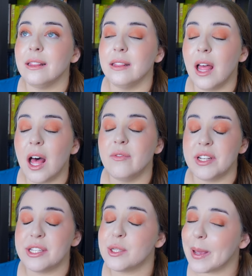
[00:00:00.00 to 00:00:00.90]
loved
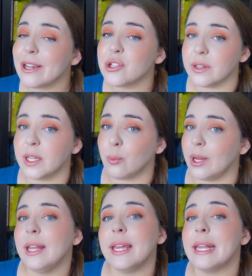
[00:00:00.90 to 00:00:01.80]
especially
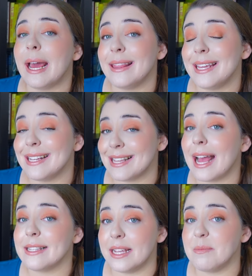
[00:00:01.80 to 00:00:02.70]
reading it at the
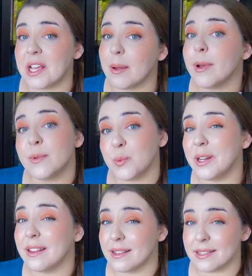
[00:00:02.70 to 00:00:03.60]
exact same time I was
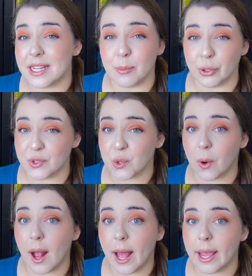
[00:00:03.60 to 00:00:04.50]
reading The Seabirds
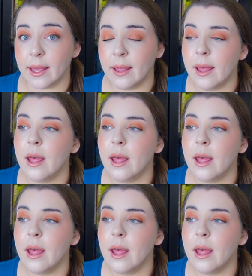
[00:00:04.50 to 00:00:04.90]
Cry